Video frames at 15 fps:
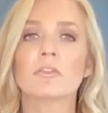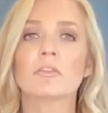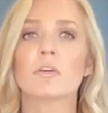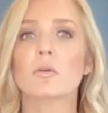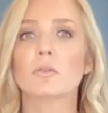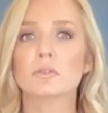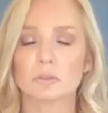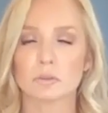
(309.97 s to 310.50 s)

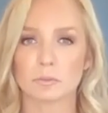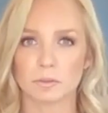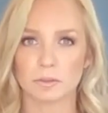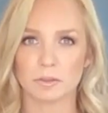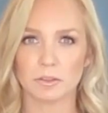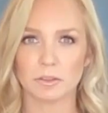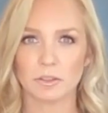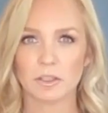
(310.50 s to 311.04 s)

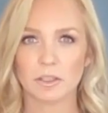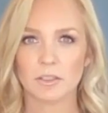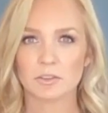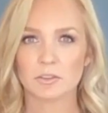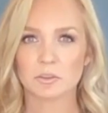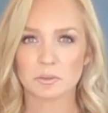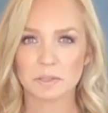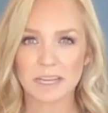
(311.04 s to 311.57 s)
vulnerable
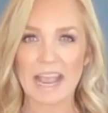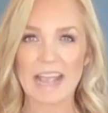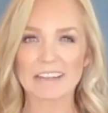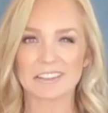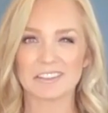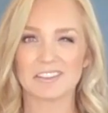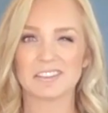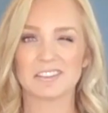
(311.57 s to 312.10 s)
to
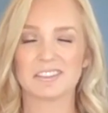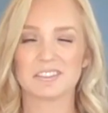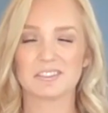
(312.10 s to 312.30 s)
reacting